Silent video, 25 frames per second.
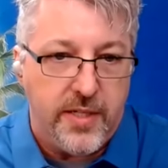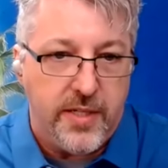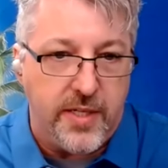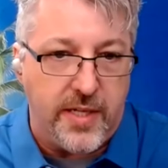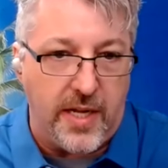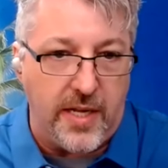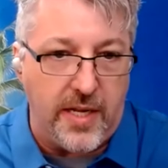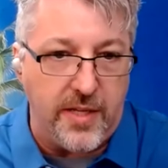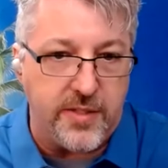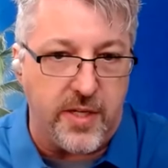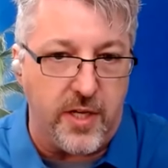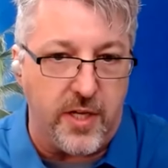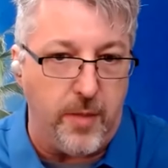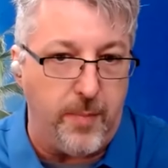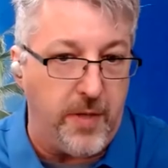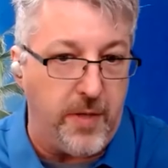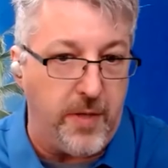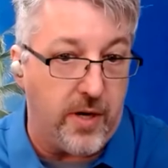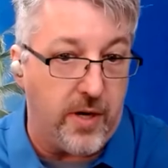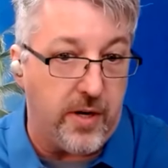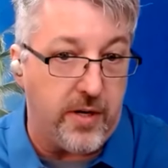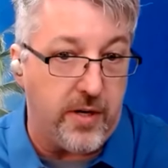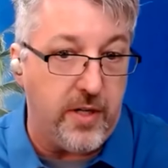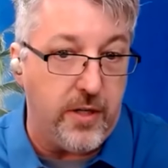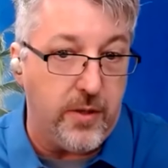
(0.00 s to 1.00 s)
Today he's going to be
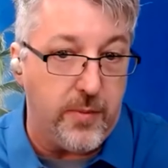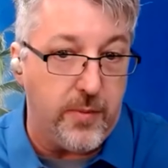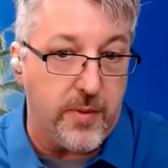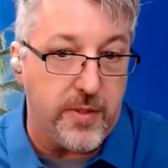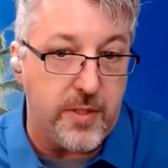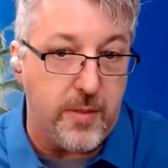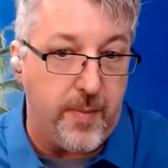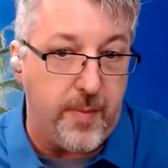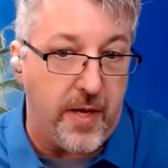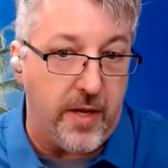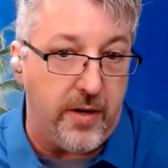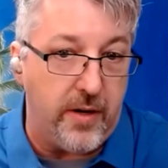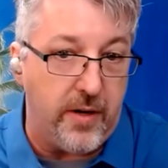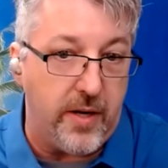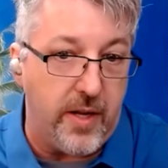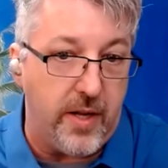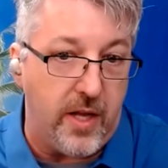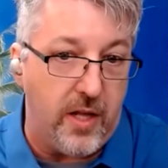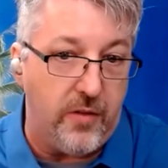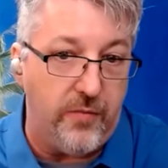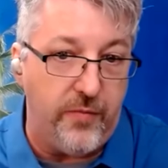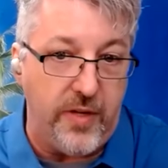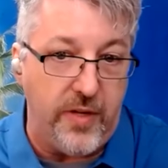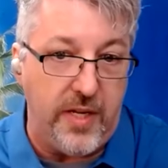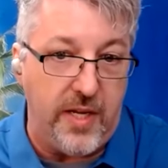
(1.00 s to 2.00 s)
talking to us about
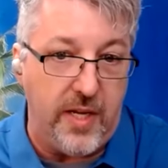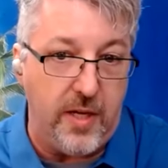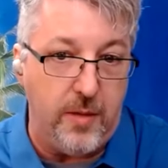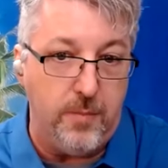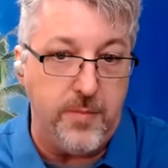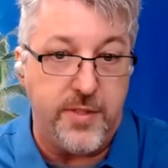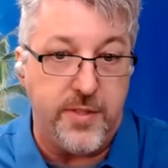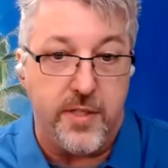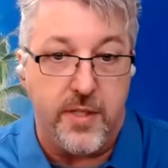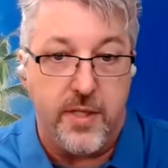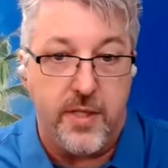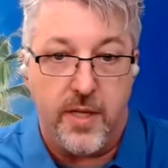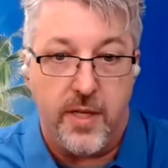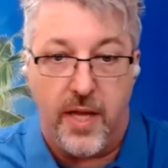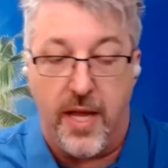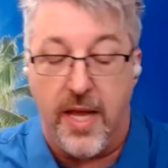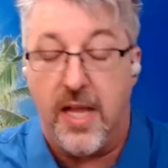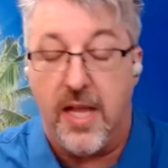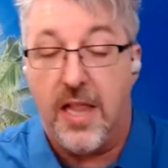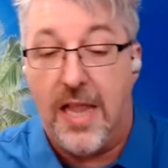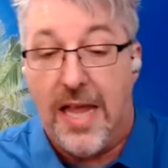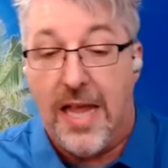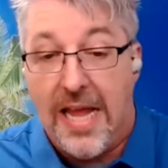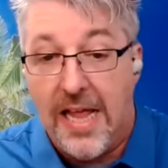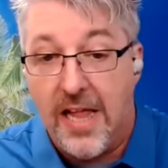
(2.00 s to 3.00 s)
LVMs,
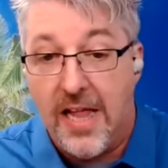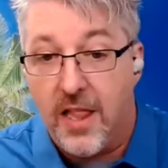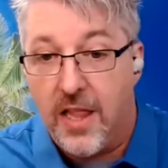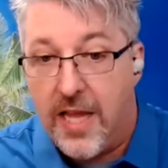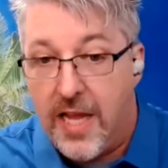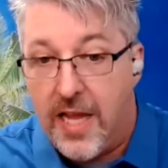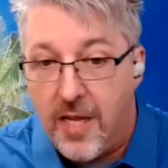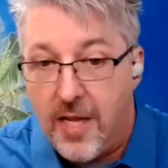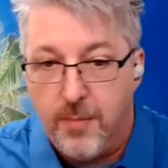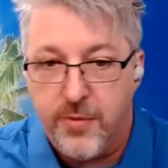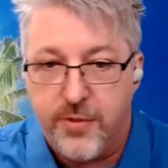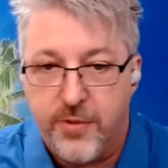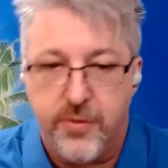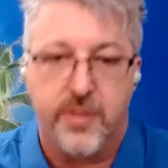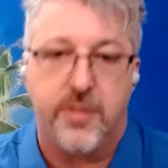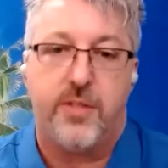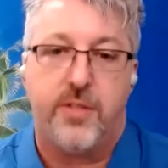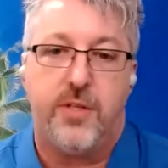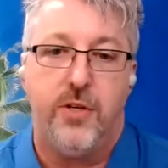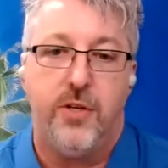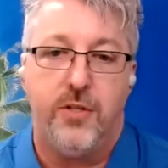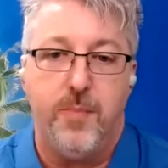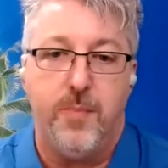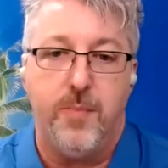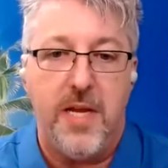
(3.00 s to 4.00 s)
LLMs,
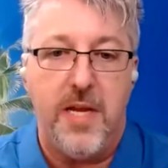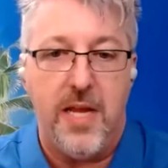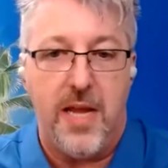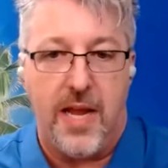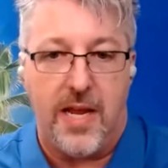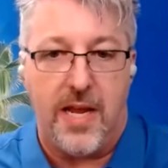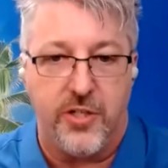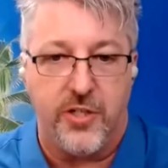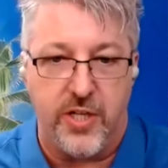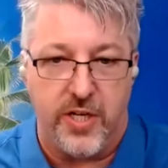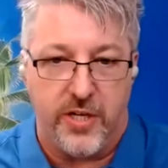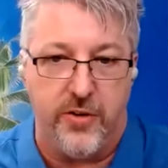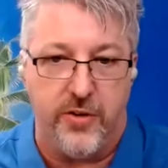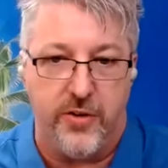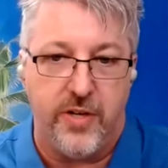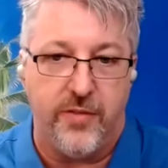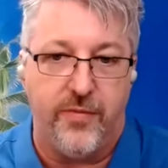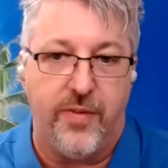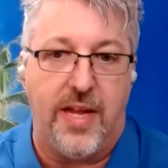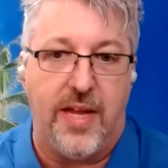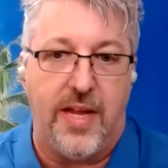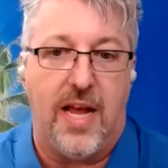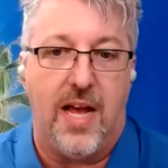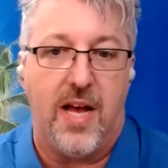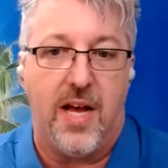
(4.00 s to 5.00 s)
excuse me, and
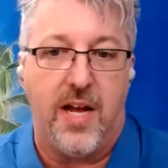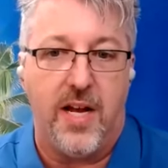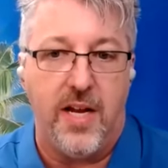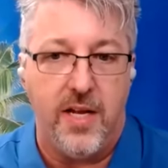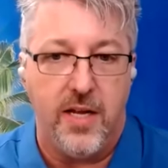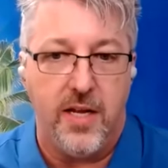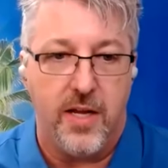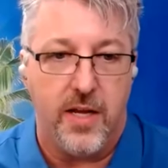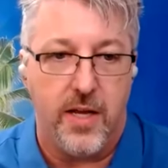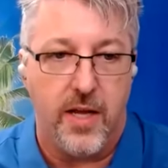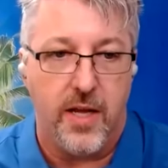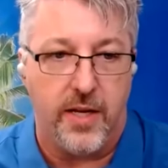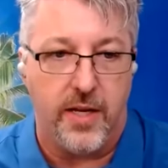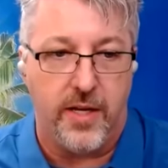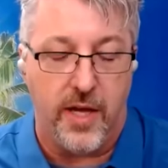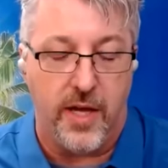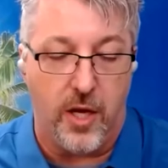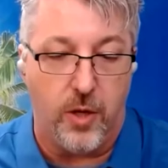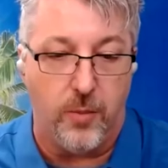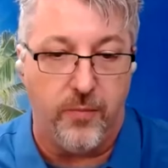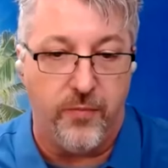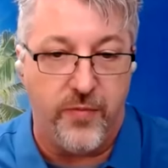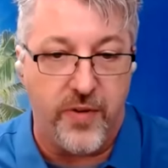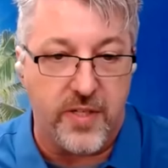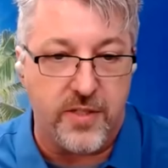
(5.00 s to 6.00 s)
generative AI to
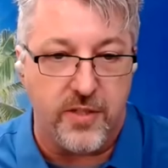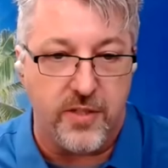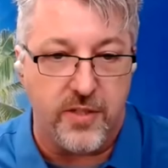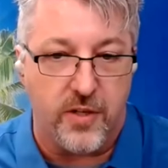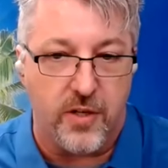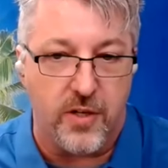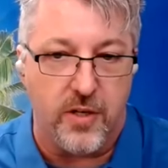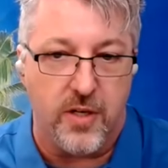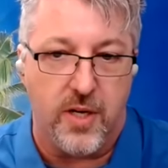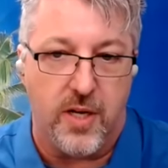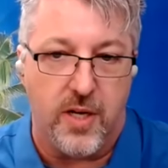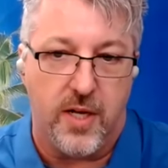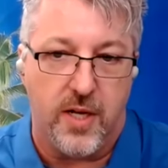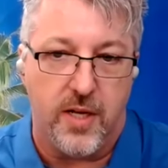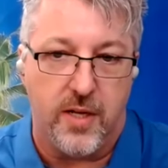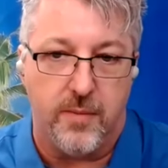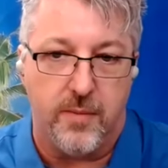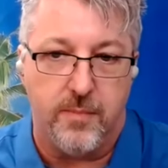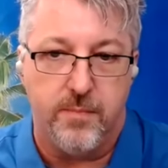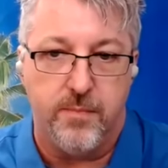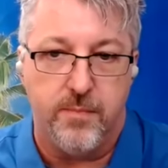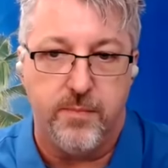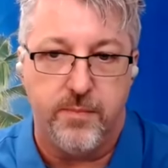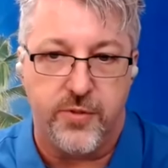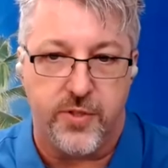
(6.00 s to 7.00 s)
help fix our uh,